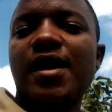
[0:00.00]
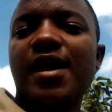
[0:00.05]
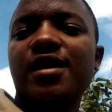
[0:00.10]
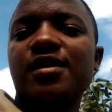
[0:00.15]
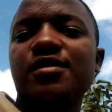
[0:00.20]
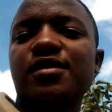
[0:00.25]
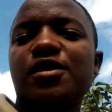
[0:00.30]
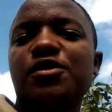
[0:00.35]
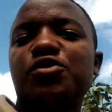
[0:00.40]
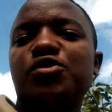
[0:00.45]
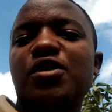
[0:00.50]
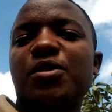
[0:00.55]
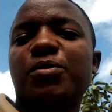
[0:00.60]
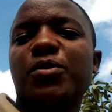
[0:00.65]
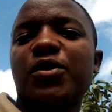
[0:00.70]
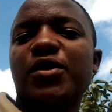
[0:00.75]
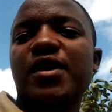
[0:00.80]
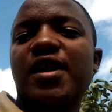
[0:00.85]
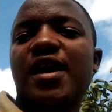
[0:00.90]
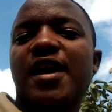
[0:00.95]
Guys, it's your
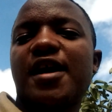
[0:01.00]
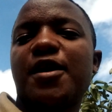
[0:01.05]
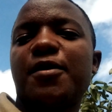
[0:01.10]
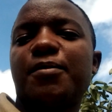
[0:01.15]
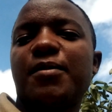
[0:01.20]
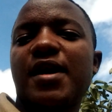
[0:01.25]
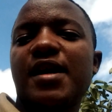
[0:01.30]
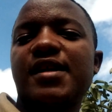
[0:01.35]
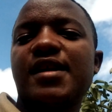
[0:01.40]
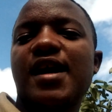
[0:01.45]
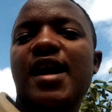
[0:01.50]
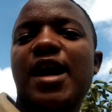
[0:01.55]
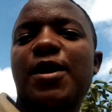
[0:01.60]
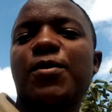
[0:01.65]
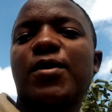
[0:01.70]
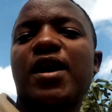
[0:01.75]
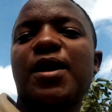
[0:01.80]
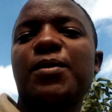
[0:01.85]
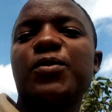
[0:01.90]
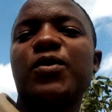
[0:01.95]
boy, I am Maina. I
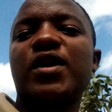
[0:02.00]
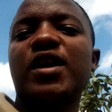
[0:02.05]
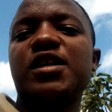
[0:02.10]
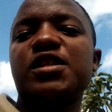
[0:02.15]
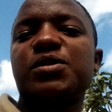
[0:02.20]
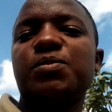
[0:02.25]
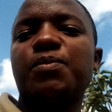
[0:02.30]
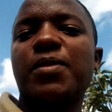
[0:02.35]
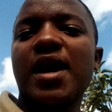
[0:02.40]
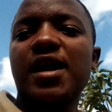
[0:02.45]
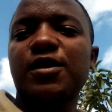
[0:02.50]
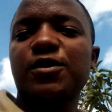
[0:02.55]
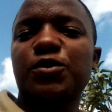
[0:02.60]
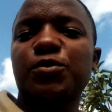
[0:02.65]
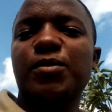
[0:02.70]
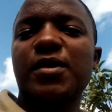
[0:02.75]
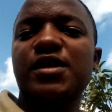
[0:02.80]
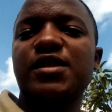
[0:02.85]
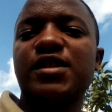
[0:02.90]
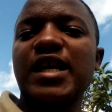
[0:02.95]
welcome you guys back
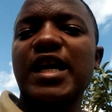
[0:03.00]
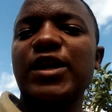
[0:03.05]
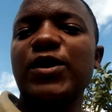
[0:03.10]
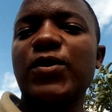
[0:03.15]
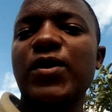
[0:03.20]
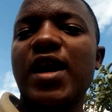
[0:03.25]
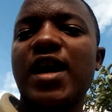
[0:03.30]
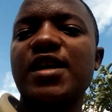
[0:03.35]
to my channel,